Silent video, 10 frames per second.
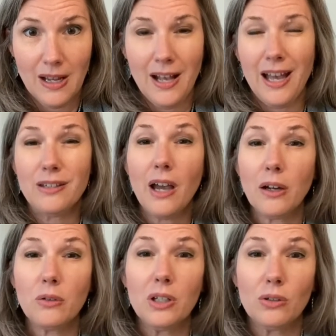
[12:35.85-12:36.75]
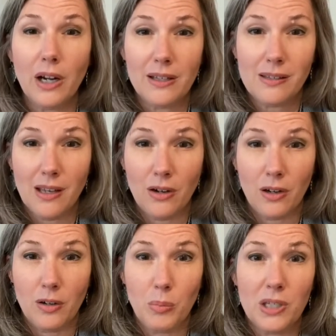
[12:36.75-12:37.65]
and not only
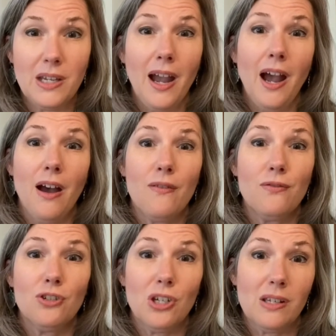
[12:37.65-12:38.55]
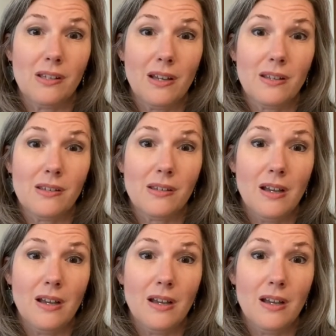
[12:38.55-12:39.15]
Christ-centered, but to have Jesus